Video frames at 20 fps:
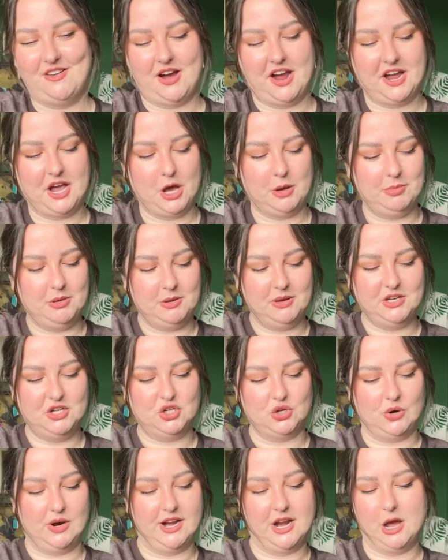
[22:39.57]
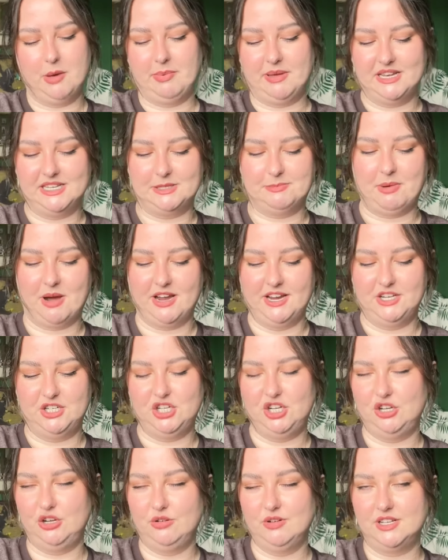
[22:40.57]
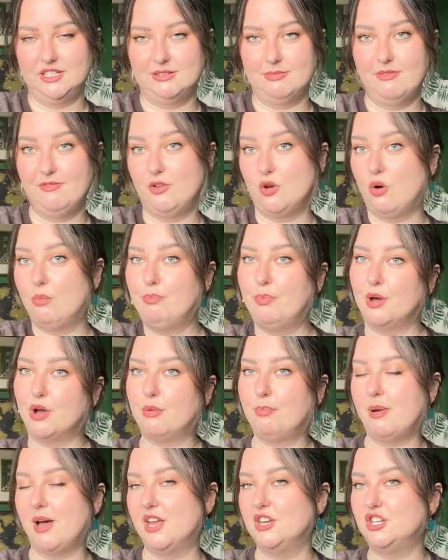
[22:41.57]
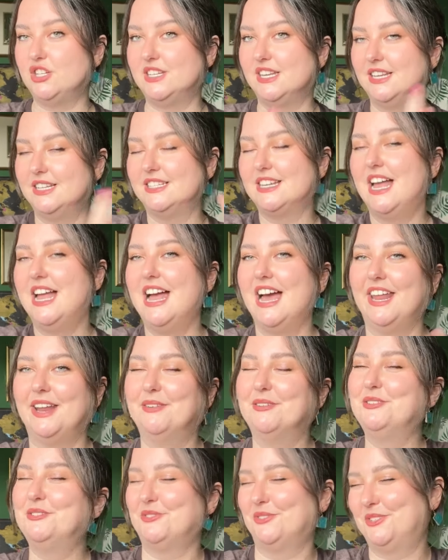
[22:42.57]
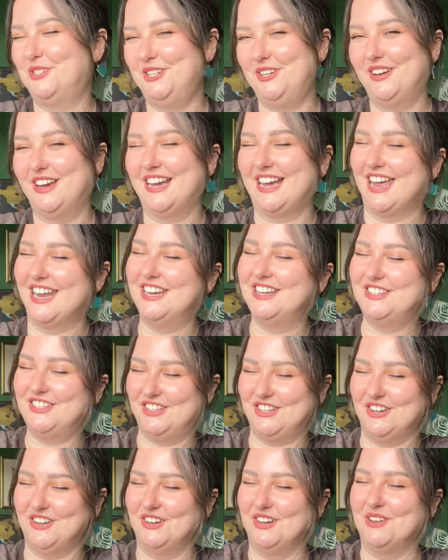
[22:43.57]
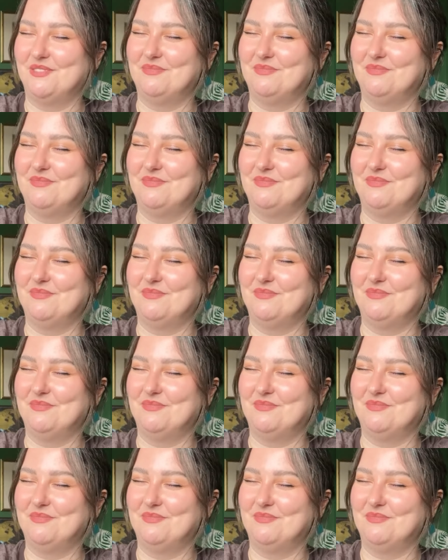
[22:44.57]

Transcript: I hope you enjoyed it. I hope it inspired you and some of your book purchases, and I will talk to you again soon.